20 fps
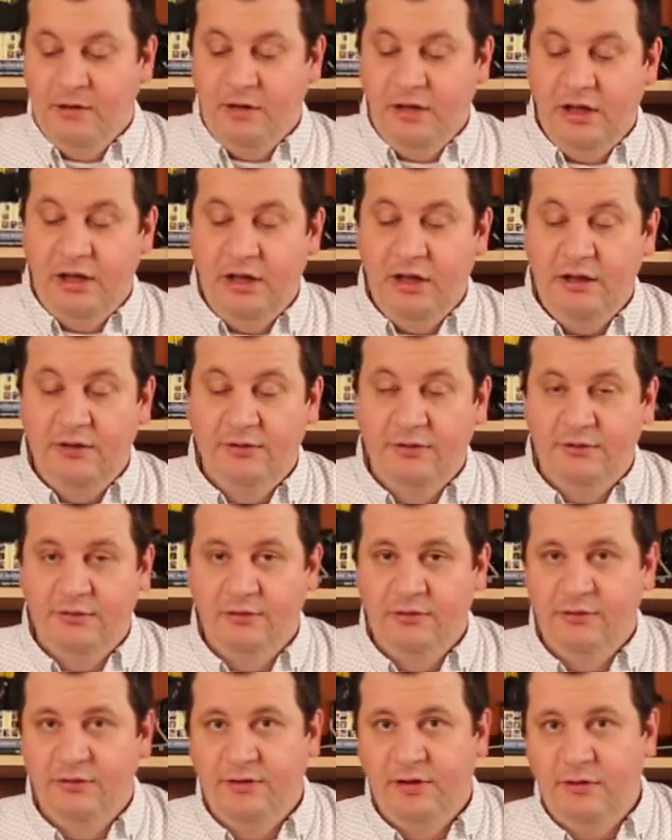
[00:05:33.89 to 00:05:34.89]
and
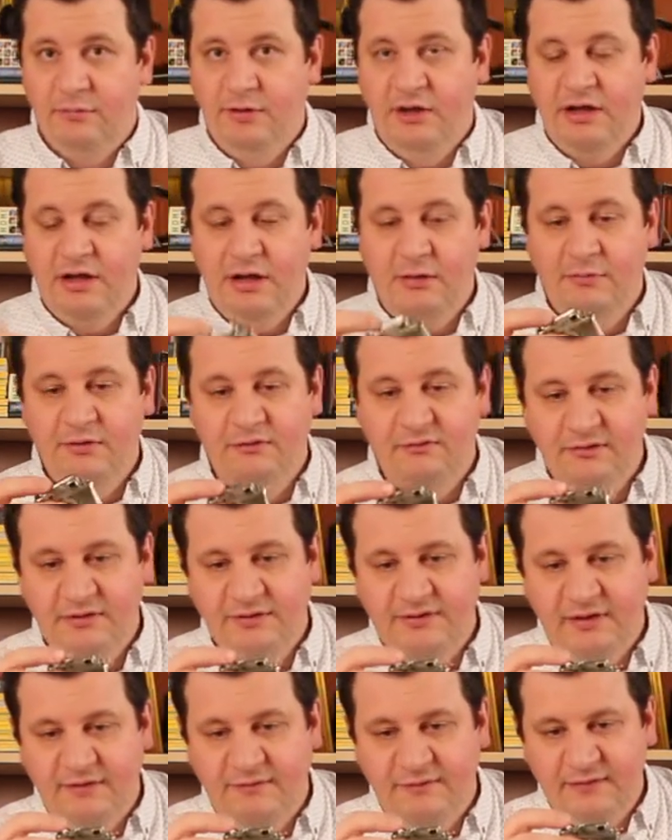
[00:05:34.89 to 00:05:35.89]
they become even
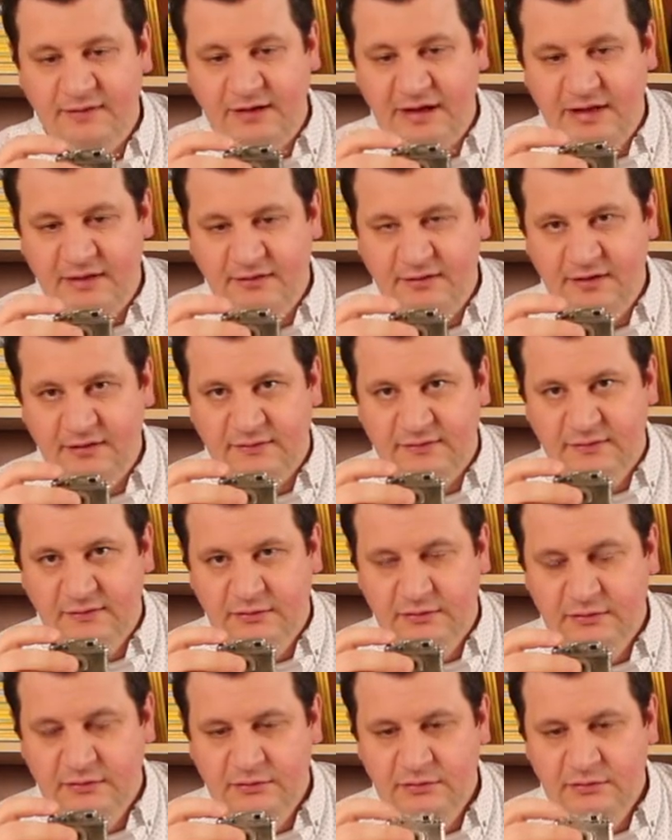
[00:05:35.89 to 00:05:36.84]
something like this.